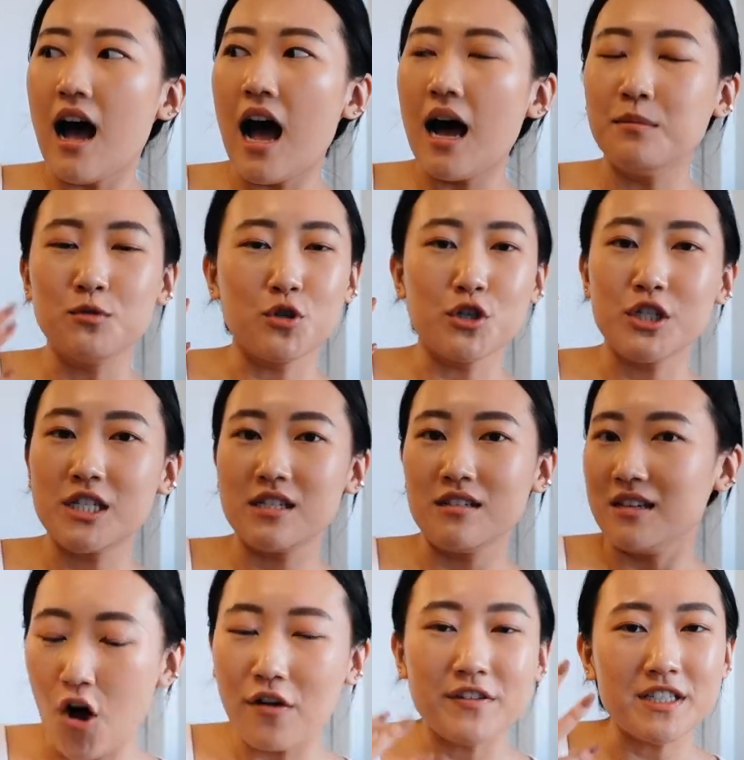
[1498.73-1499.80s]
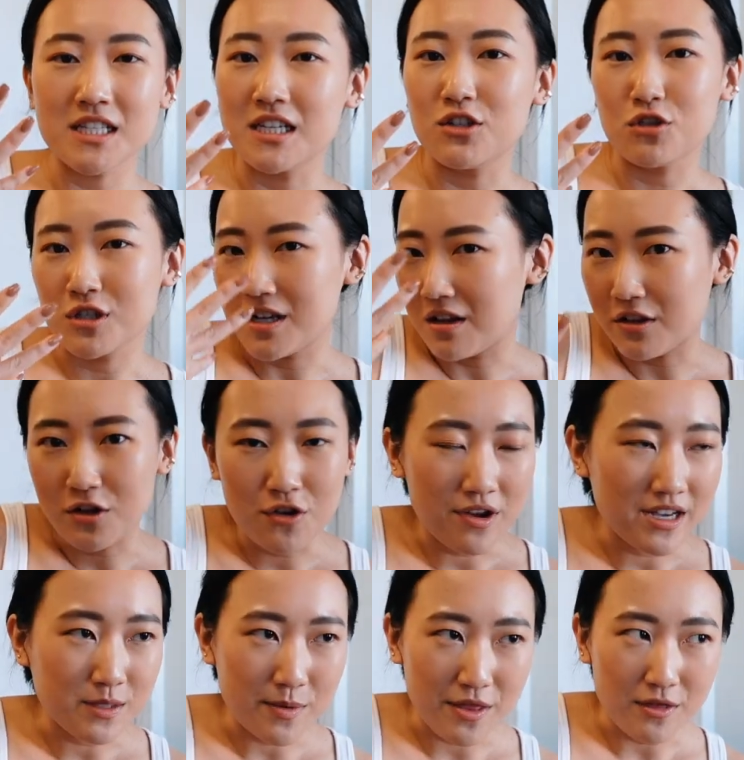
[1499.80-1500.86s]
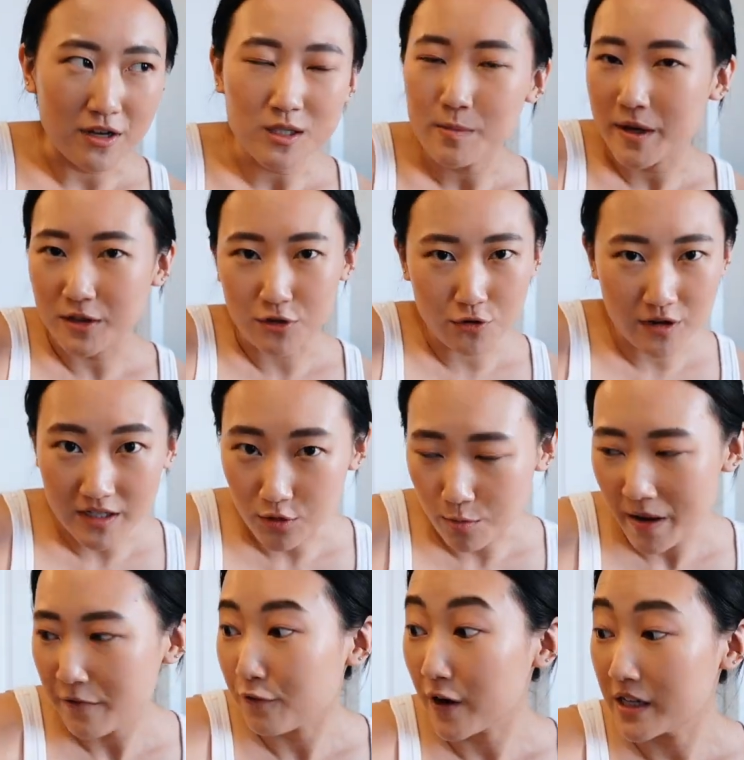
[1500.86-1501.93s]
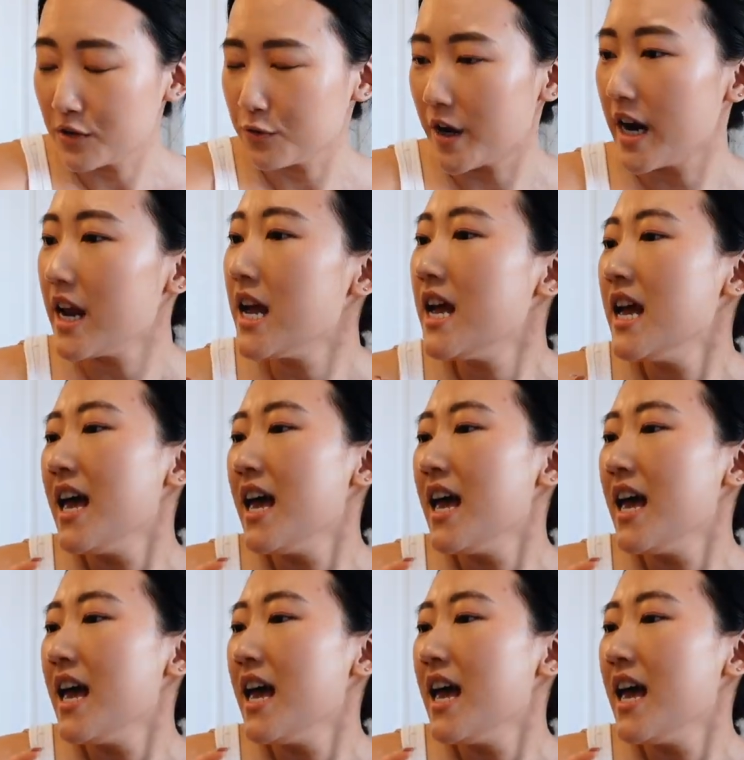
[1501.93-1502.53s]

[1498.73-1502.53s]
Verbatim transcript: I'm just obviously just telling you guys my thoughts because you guys are my friends, right?